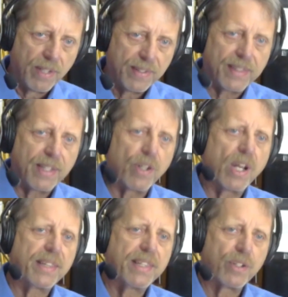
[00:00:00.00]
that they're
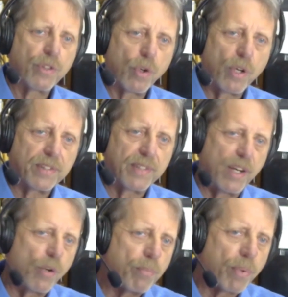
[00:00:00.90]
not their thoughts, they
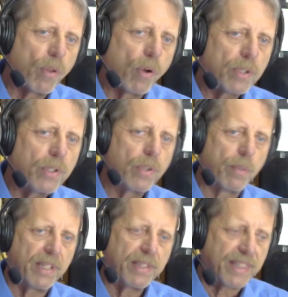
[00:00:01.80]
don't belong to them,
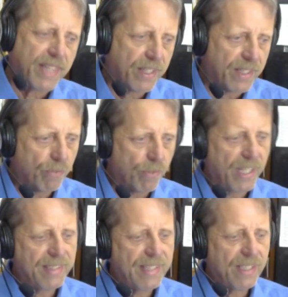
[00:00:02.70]
and that the
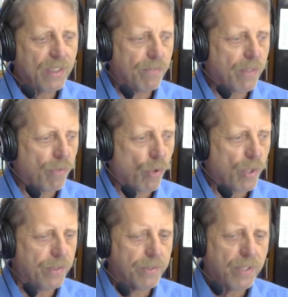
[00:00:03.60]
intent of the voices